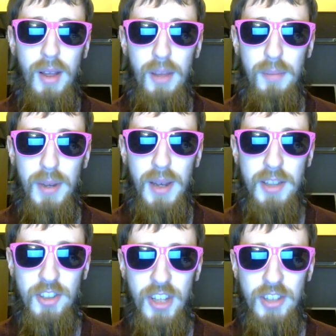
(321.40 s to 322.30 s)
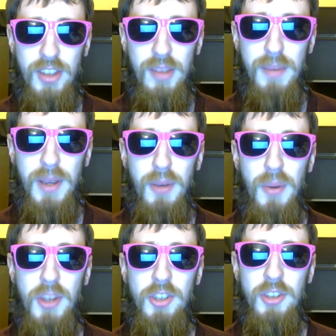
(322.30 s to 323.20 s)
But let's answer the big
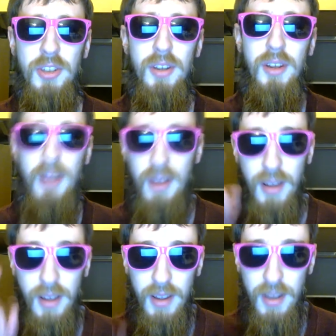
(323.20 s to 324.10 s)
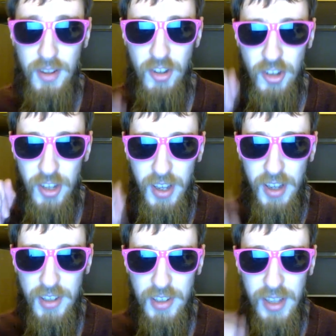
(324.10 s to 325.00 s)
question. Is
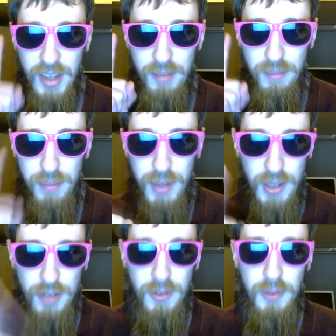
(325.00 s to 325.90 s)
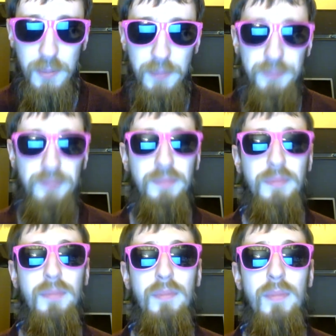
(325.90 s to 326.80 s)
Islam peaceful?
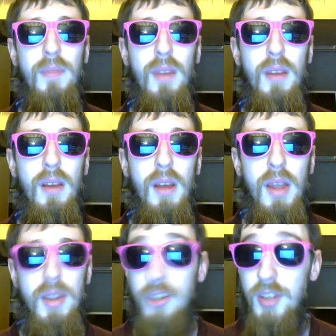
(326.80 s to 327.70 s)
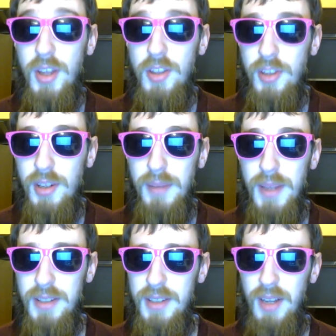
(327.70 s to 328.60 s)
This hadith certainly
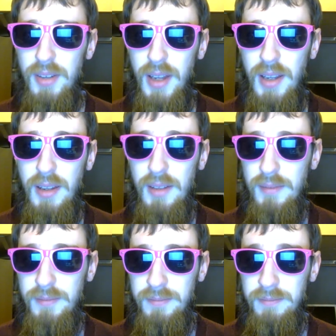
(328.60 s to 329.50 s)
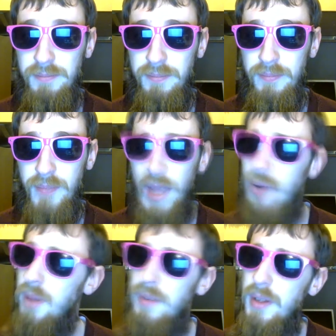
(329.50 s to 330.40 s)
makes it sound like it.
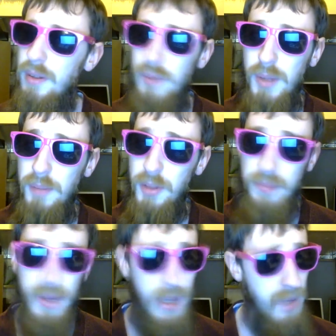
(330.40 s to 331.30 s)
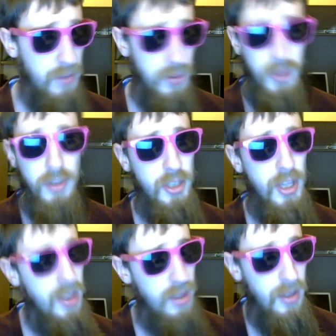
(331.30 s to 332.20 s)
However, we must be careful not to
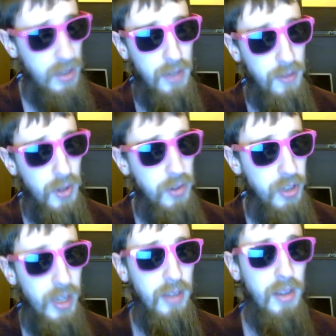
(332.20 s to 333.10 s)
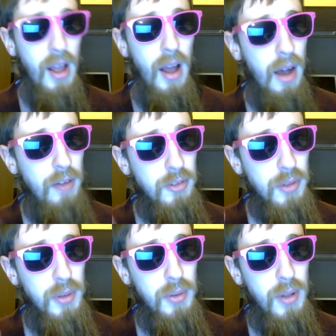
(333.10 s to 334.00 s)
take things out of context. After
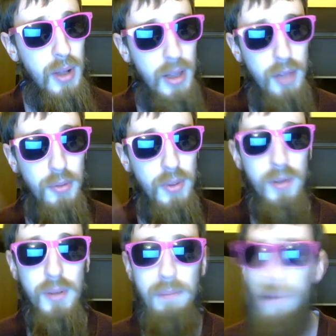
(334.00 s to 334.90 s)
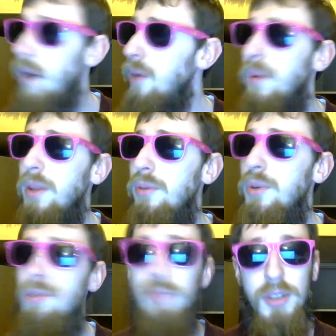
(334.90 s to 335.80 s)
all, this was only part way through
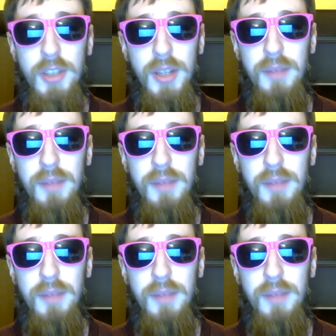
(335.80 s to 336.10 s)
his preaching.